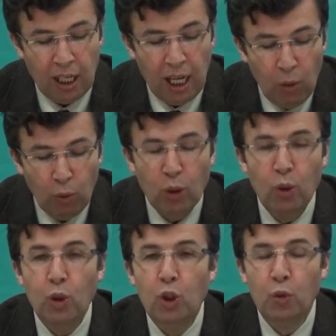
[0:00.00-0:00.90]
How
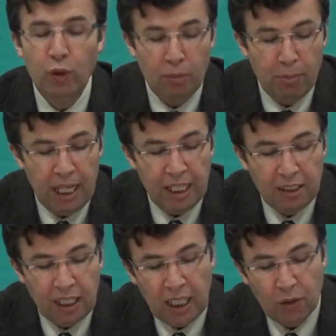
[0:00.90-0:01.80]
long you will
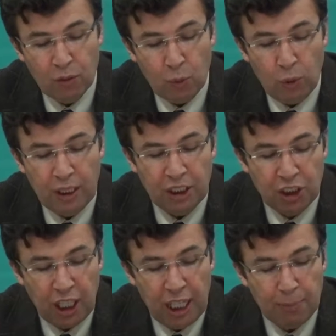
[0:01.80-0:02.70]
make love with the
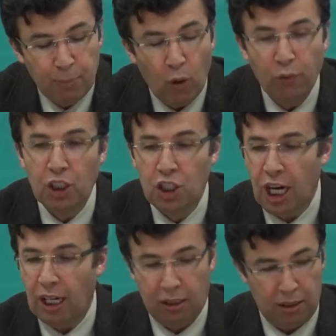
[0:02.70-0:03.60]
shape of the
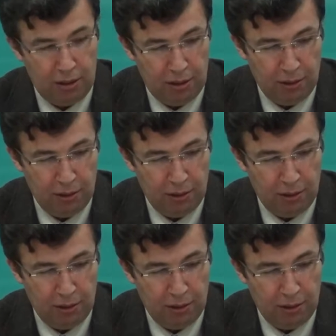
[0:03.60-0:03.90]
jug?